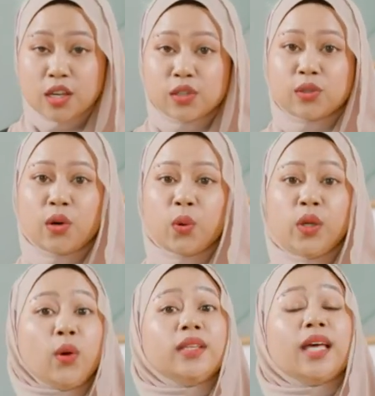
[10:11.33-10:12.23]
So
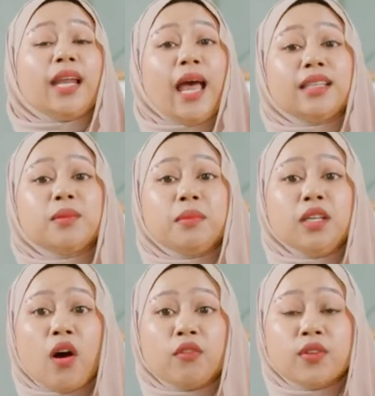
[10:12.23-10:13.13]
we know that
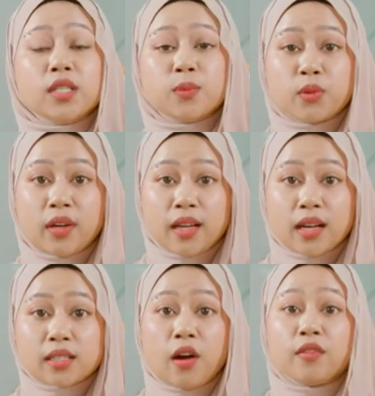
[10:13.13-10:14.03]
Atomy offers
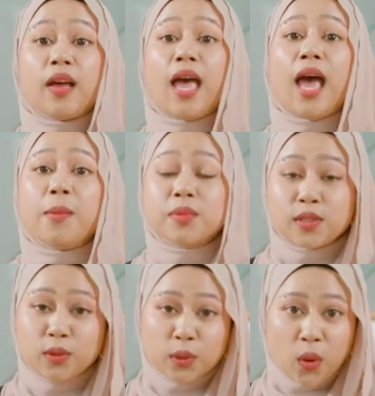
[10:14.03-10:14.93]
products of
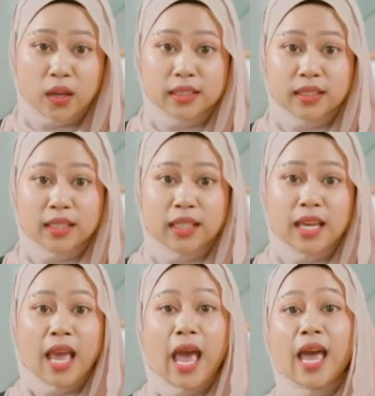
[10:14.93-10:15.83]
absolute quality
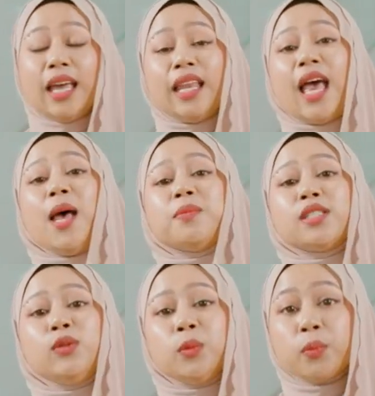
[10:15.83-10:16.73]
at an
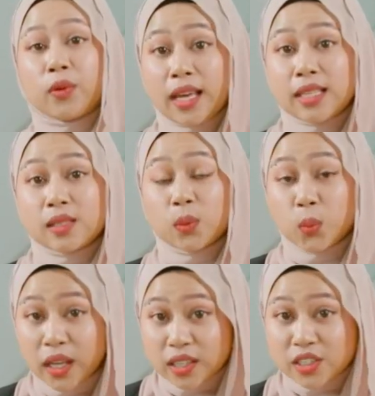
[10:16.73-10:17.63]
absolute price,
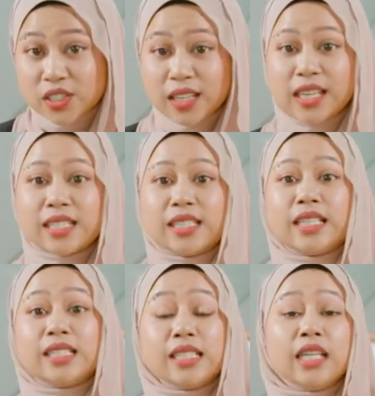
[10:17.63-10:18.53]
which is
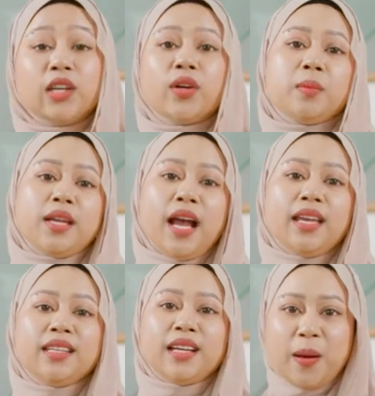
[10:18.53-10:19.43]
the secret
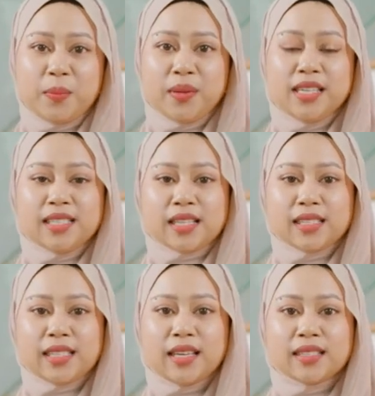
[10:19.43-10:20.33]
behind the company's
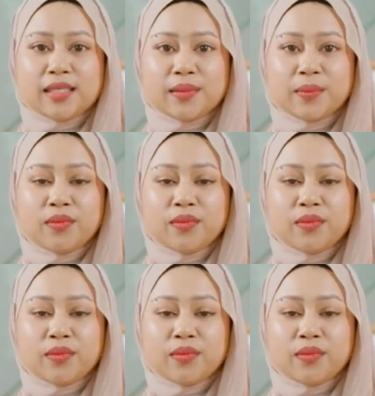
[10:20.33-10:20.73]
success.